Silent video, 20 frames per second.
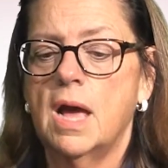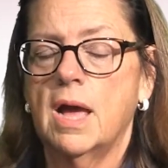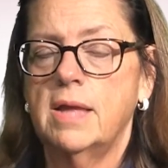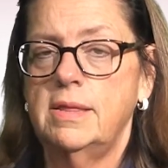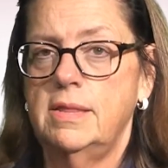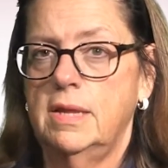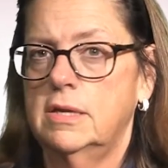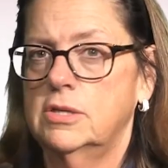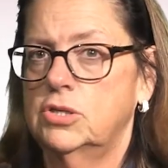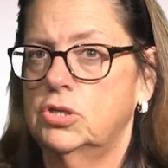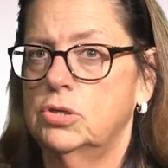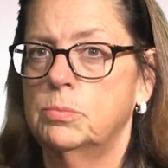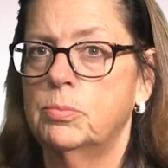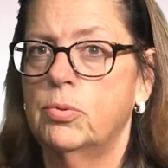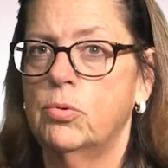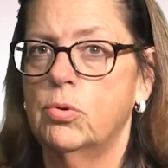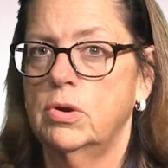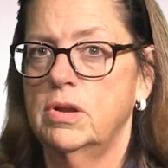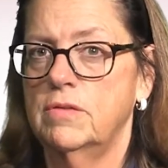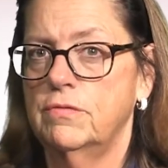I think it's
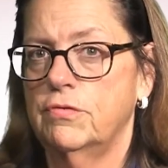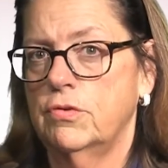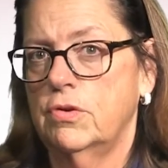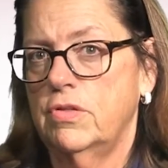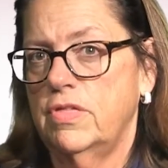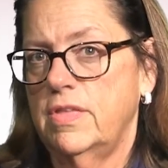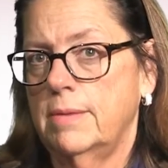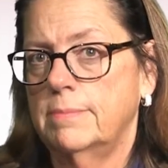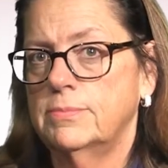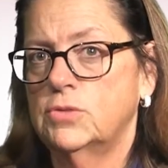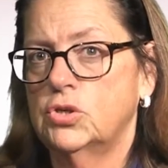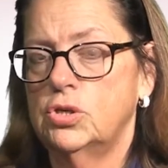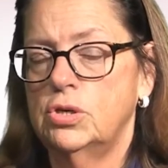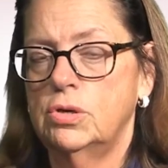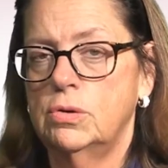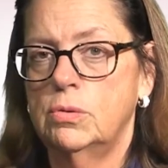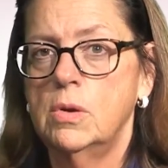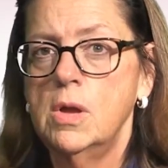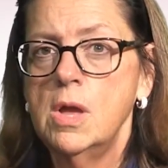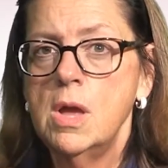important for them
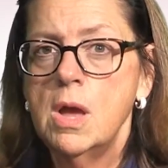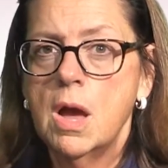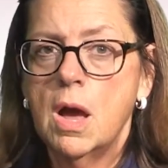to